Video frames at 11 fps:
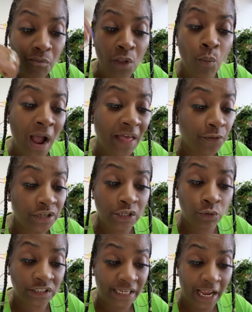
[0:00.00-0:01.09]
While there is no
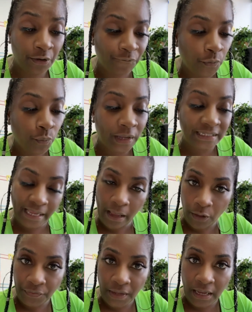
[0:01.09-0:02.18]
standard for what is
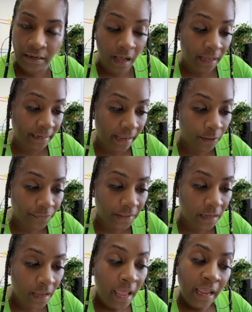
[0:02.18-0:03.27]
healthy and
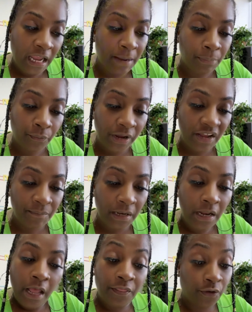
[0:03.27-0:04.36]
unhealthy in bereavement,
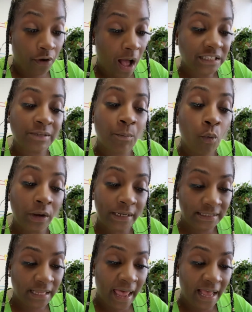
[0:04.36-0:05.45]
there are some warning
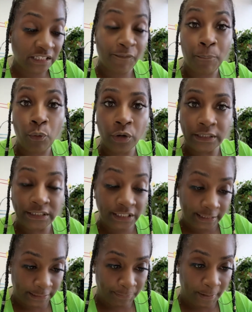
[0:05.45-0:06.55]
signs of poor
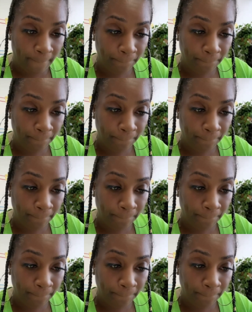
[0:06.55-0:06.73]
adjustment.